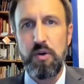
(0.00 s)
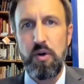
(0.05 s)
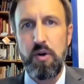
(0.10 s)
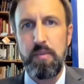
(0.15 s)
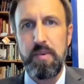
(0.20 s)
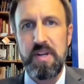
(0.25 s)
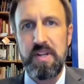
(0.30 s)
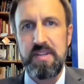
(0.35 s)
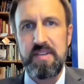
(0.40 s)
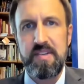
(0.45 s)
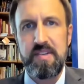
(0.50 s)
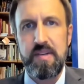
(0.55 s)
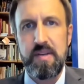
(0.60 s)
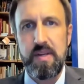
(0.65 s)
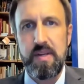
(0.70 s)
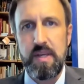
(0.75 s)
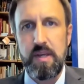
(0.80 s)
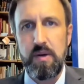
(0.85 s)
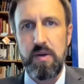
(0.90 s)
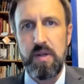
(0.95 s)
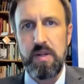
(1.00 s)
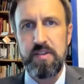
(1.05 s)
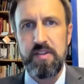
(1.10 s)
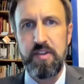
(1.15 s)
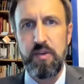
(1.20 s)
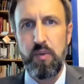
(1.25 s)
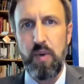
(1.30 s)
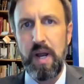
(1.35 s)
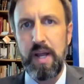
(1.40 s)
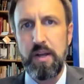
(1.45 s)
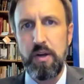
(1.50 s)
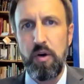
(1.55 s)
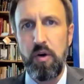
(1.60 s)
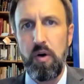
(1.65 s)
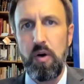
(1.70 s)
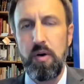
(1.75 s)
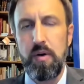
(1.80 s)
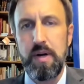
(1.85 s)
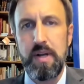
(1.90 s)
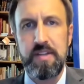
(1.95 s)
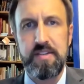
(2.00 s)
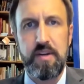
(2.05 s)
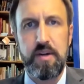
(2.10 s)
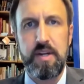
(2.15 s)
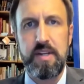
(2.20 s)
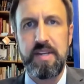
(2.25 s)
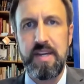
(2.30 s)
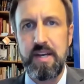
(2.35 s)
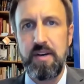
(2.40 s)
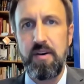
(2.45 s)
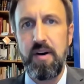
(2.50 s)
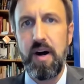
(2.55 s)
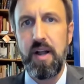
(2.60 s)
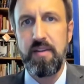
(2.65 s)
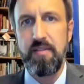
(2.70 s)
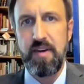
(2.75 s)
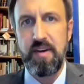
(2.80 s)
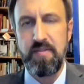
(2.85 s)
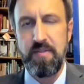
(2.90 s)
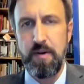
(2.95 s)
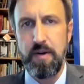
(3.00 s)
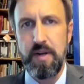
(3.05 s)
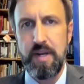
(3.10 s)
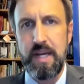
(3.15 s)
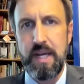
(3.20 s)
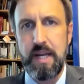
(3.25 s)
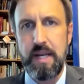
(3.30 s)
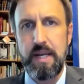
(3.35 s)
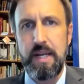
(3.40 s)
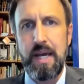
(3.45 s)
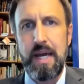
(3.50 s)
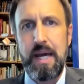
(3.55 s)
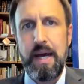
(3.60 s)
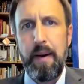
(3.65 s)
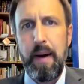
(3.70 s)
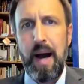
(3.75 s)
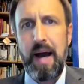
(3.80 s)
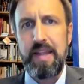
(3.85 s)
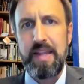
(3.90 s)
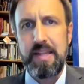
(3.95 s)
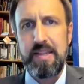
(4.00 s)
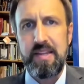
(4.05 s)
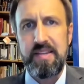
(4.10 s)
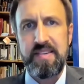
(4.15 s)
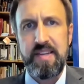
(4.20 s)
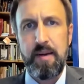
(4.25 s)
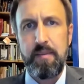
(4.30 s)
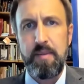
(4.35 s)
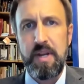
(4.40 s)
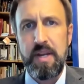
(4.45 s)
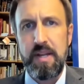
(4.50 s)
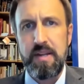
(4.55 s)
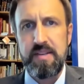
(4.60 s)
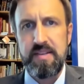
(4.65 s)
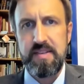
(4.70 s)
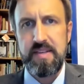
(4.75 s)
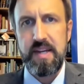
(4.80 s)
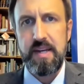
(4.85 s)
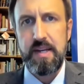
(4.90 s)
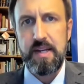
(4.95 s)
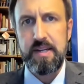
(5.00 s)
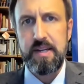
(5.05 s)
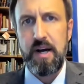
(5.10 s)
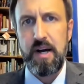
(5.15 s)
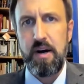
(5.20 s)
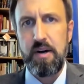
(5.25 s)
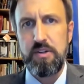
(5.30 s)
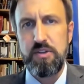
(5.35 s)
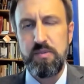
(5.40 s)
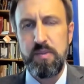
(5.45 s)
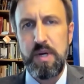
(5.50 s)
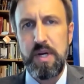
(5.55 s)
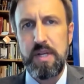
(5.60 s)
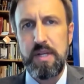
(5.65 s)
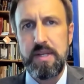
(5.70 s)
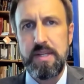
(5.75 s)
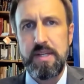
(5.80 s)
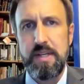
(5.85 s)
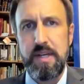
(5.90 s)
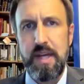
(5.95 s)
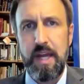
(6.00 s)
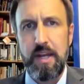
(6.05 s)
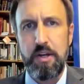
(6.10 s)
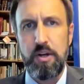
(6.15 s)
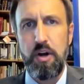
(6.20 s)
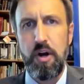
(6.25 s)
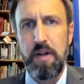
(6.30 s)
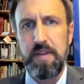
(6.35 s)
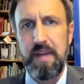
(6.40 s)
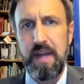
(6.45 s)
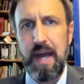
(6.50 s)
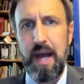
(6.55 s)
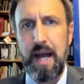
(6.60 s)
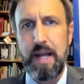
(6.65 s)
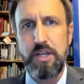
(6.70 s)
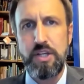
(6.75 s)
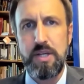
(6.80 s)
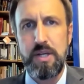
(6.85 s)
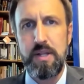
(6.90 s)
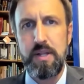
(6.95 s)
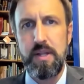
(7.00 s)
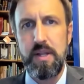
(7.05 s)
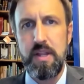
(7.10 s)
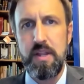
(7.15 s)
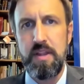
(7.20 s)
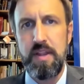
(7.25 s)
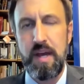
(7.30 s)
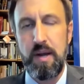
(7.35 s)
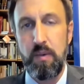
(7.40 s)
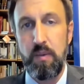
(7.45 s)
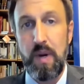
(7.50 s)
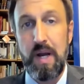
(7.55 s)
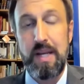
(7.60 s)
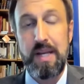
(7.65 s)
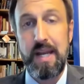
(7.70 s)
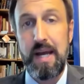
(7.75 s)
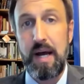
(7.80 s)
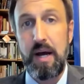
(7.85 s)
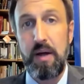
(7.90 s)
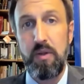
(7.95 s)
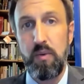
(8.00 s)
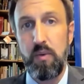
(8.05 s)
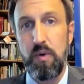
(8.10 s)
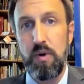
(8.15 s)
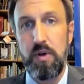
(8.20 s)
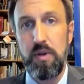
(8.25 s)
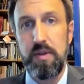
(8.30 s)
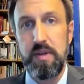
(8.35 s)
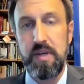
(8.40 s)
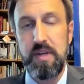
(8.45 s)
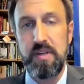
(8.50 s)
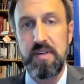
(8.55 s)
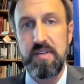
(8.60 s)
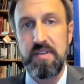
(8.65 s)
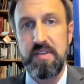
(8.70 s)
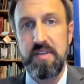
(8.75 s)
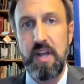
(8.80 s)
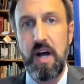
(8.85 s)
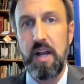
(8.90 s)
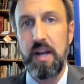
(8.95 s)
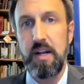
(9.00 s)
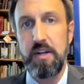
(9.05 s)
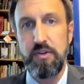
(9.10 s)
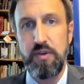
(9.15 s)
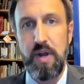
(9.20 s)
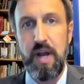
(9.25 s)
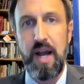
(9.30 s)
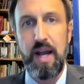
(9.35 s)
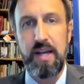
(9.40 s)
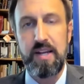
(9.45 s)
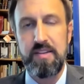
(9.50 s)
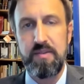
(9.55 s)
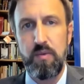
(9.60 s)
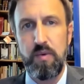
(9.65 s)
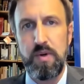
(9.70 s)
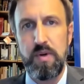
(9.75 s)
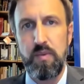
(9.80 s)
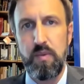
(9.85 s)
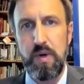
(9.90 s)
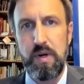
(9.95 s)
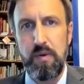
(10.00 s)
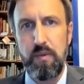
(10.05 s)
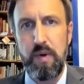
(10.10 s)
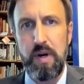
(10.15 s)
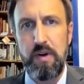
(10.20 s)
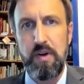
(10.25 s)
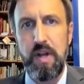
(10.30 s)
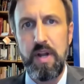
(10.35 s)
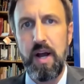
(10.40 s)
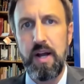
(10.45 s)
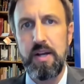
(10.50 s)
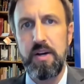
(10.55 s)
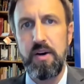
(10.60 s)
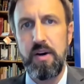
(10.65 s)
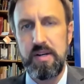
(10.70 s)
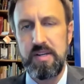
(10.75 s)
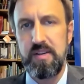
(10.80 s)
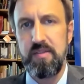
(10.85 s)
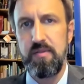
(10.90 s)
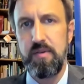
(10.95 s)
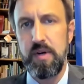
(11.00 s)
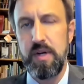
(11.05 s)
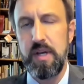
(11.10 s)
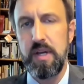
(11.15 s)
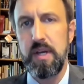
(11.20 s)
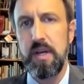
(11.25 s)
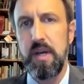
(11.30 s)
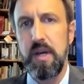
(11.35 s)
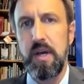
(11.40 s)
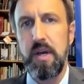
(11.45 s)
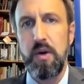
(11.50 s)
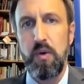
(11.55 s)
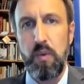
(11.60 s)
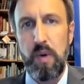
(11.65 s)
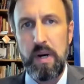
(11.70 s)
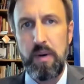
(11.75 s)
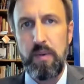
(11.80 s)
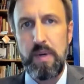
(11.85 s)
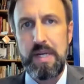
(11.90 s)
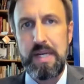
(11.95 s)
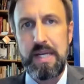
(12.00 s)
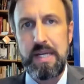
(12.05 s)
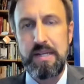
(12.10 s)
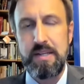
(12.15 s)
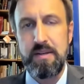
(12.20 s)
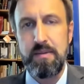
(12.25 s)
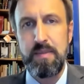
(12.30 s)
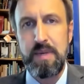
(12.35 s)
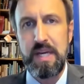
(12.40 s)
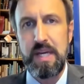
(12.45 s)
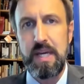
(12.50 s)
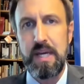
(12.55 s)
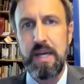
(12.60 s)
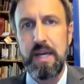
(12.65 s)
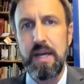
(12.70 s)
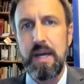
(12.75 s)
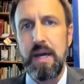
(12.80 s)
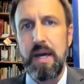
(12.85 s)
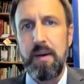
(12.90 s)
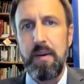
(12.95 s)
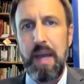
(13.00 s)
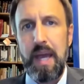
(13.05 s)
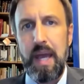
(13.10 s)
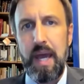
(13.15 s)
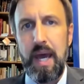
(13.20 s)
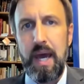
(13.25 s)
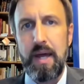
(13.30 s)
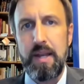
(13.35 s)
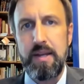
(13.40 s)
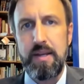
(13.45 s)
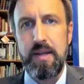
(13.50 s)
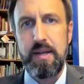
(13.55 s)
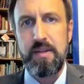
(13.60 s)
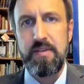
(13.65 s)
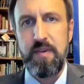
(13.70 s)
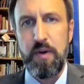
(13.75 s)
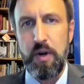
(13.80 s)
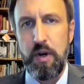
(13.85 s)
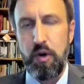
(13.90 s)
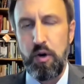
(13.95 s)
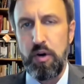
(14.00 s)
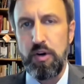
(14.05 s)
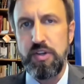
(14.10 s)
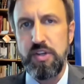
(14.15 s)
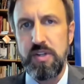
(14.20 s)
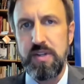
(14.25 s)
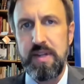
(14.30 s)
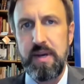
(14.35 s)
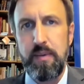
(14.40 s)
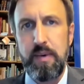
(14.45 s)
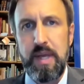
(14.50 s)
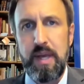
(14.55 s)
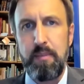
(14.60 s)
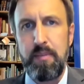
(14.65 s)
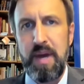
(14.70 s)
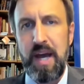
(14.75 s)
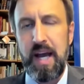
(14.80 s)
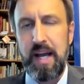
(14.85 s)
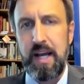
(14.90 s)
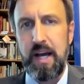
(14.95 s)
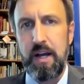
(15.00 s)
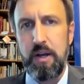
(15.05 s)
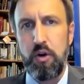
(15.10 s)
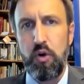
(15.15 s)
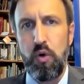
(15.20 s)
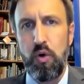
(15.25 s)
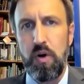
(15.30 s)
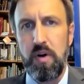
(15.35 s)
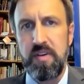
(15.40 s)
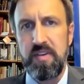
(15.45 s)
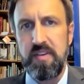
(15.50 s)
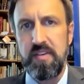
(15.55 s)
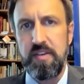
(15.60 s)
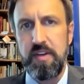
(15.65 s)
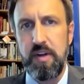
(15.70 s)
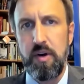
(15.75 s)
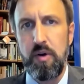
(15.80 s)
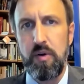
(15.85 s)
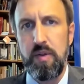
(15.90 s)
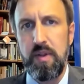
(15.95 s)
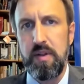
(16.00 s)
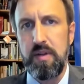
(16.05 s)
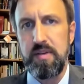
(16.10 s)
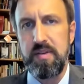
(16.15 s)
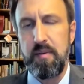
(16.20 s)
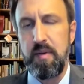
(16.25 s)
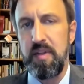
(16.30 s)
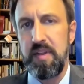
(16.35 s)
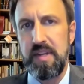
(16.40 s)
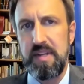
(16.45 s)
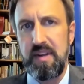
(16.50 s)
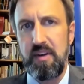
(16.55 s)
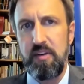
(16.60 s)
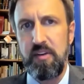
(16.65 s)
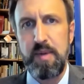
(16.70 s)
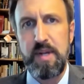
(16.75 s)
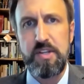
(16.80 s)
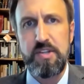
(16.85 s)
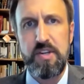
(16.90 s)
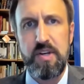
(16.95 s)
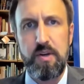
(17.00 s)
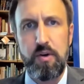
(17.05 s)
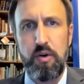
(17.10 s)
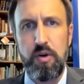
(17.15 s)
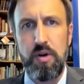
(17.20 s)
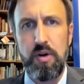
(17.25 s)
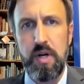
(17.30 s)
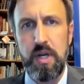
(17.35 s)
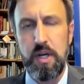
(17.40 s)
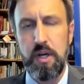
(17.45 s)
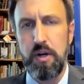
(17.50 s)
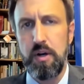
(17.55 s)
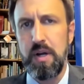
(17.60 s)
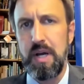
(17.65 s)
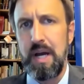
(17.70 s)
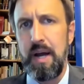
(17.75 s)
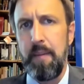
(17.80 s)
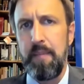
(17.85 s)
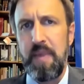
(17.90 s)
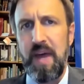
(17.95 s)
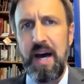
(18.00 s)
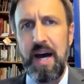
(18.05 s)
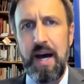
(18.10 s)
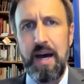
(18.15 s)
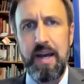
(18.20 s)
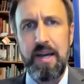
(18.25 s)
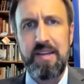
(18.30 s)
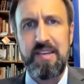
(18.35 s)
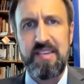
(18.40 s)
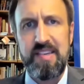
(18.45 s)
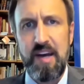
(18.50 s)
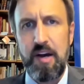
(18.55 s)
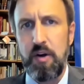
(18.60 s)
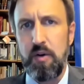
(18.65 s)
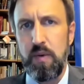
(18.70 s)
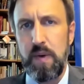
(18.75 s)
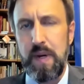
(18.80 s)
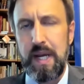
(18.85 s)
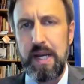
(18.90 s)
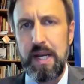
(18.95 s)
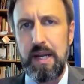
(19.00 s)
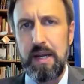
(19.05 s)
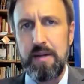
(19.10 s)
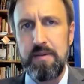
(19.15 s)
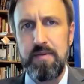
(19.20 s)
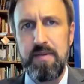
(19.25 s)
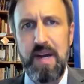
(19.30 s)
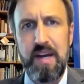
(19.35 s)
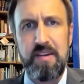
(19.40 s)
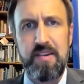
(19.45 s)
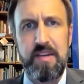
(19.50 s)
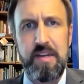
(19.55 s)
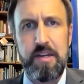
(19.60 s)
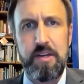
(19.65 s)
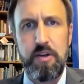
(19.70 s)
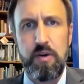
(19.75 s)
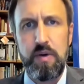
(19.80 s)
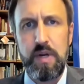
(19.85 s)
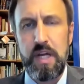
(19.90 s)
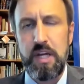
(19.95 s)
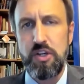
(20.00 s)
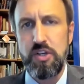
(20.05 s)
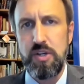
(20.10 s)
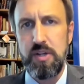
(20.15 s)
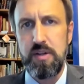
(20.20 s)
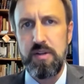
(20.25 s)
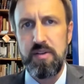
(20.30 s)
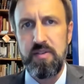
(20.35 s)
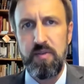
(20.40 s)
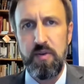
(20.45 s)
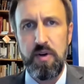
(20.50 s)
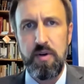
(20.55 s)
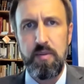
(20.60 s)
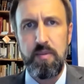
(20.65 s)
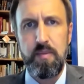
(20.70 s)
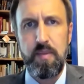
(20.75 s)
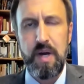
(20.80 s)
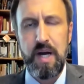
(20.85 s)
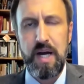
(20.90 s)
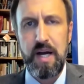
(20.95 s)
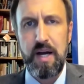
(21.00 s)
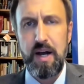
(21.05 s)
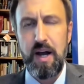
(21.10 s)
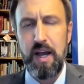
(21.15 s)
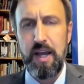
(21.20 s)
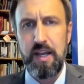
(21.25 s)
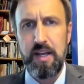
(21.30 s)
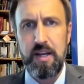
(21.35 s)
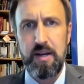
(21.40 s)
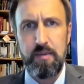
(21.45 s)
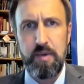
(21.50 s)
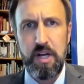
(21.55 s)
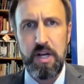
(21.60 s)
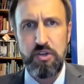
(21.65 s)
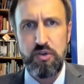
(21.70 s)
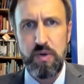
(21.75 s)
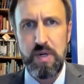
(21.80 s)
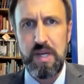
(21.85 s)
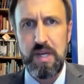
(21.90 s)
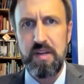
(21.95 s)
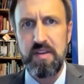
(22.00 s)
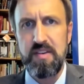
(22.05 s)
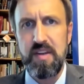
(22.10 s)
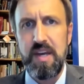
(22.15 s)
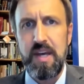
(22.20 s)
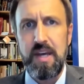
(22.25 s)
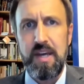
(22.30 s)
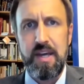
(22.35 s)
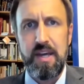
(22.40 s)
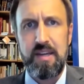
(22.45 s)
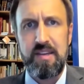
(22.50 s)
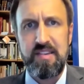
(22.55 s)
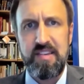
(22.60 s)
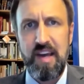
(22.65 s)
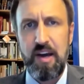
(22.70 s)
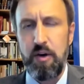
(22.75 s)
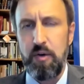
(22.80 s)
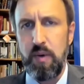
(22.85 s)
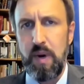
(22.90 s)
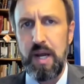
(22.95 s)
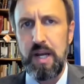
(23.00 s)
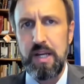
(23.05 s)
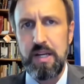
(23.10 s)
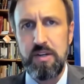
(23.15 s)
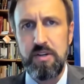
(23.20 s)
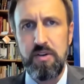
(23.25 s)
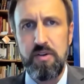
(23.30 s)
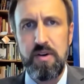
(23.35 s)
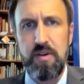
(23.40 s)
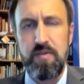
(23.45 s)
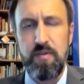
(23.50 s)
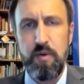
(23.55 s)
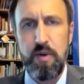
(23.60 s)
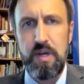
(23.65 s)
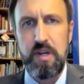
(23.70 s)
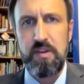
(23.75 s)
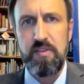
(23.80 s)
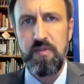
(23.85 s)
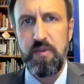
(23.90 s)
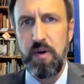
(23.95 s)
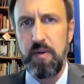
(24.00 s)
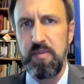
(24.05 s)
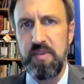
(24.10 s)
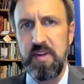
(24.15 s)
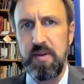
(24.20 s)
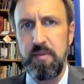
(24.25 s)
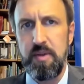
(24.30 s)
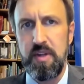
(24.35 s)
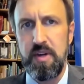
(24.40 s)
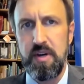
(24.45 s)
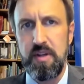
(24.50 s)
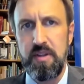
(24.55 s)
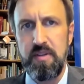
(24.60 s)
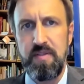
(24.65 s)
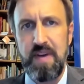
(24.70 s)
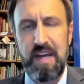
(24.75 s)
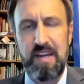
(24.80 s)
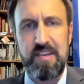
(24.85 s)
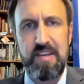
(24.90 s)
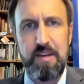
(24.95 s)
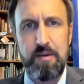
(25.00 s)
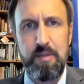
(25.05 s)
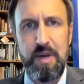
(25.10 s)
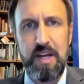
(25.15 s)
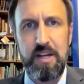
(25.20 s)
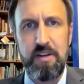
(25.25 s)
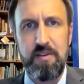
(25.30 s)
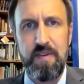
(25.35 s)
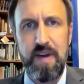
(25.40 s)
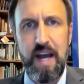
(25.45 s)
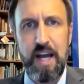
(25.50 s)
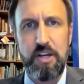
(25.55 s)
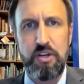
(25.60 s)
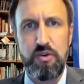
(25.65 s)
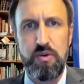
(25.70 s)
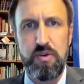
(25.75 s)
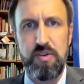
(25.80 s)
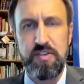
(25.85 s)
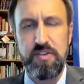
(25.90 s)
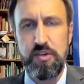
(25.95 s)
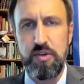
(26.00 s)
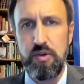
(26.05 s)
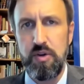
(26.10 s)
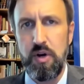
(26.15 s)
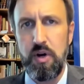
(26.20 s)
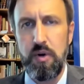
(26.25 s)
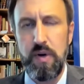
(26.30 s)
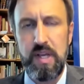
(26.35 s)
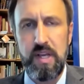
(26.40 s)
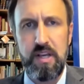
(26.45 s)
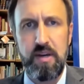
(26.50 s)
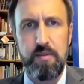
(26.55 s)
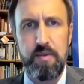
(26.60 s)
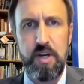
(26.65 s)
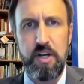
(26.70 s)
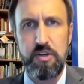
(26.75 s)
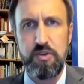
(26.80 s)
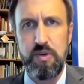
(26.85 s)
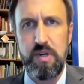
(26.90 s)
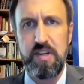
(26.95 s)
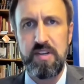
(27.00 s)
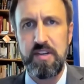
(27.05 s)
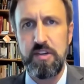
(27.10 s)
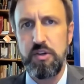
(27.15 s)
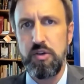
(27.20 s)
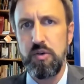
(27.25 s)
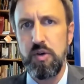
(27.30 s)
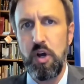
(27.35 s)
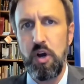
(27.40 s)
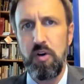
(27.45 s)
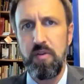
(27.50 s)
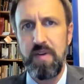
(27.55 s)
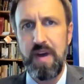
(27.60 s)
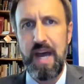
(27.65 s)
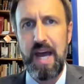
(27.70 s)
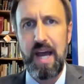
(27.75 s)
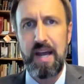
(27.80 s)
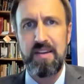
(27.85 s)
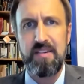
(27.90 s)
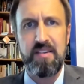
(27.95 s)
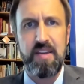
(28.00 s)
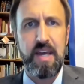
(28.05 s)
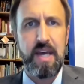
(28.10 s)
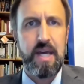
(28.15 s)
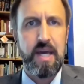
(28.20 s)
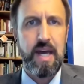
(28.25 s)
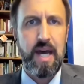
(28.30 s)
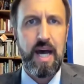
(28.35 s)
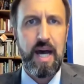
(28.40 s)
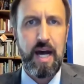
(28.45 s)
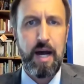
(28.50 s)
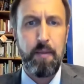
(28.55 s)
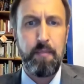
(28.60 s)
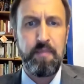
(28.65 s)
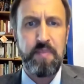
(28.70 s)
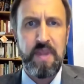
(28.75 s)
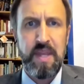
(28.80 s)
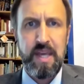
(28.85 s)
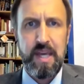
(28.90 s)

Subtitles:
goal, but it's the right goal. It's going to take a lot of effort. And I think the summit is an acknowledgement and a call to action that right now the world is not on track. We're not collectively where we need to be. And it's very urgent that we get back on course. And so some of the things I was mentioning earlier, accelerating vaccine donations from high-income countries, accelerating deliveries from some of the vaccine manufacturers to low-income countries and to COVAX,